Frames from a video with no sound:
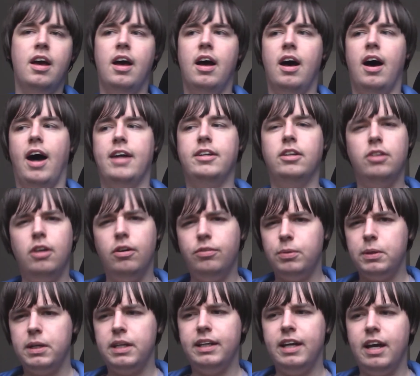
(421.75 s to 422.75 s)
I don't know if
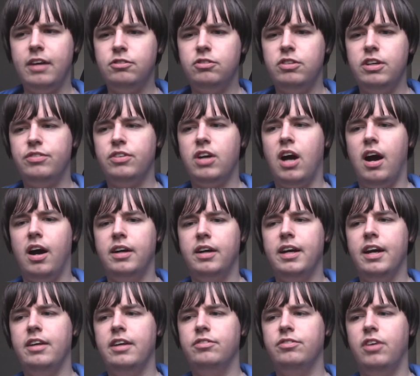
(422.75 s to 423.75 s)
we're going to get Grief
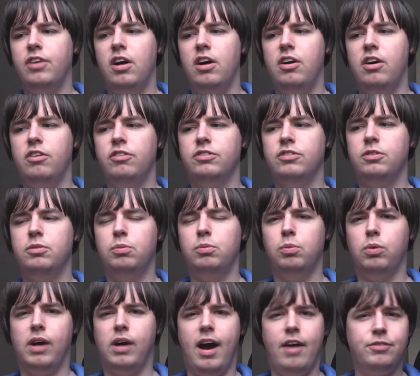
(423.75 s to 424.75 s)
Karga involved.
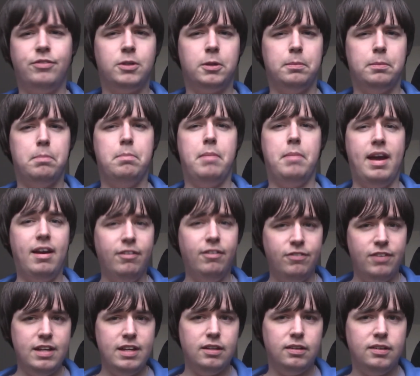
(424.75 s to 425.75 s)
We're after
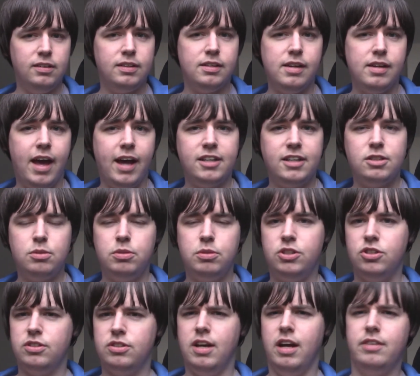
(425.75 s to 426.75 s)
Mayfield next,
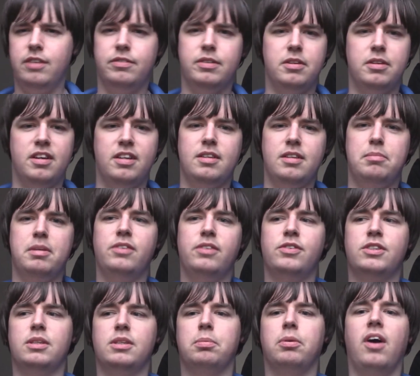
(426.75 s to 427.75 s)
which is kind of a, a bit of
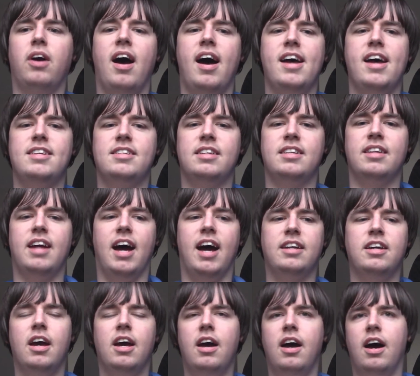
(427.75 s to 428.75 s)
a surprise in
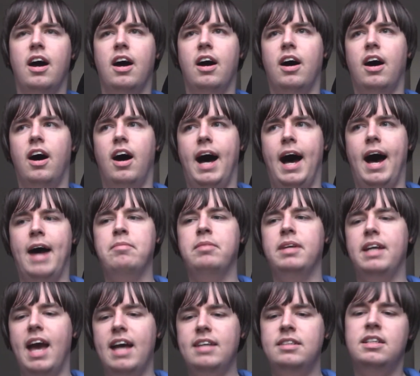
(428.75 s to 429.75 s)
that I'm
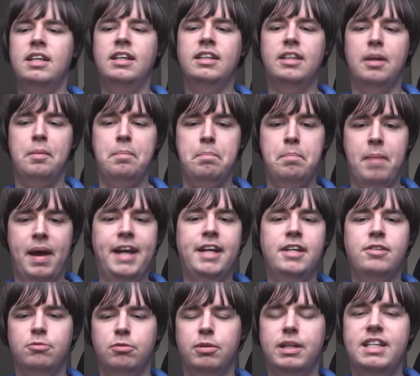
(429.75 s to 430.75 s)
guessing the
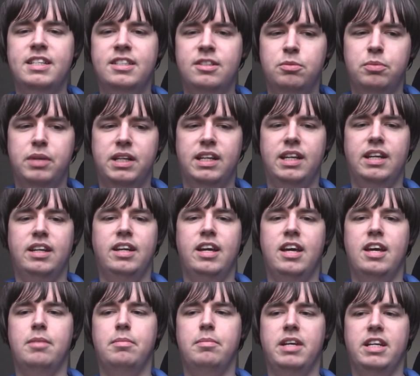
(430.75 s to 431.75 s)
main reason we need
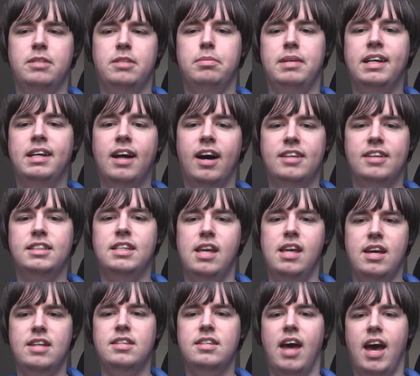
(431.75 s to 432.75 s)
him is because
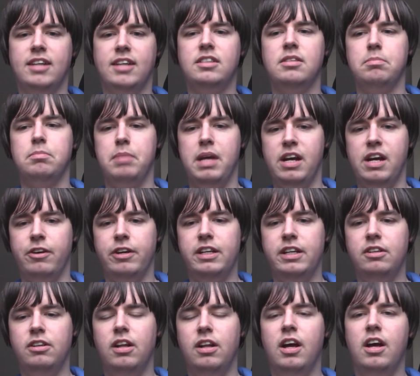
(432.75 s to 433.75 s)
he is
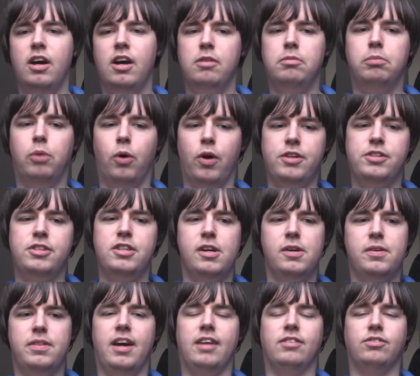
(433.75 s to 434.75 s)
ex-Imperial, more
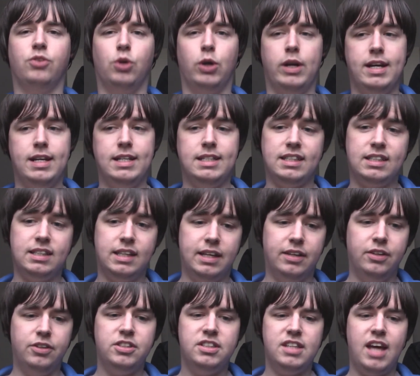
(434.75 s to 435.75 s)
so than for his
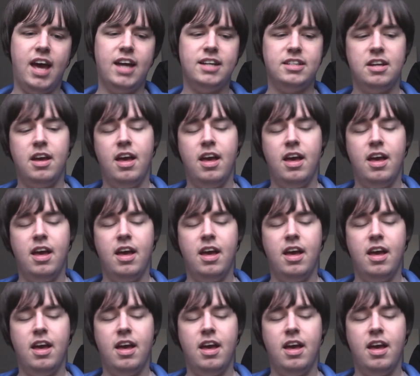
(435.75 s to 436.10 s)
skill set.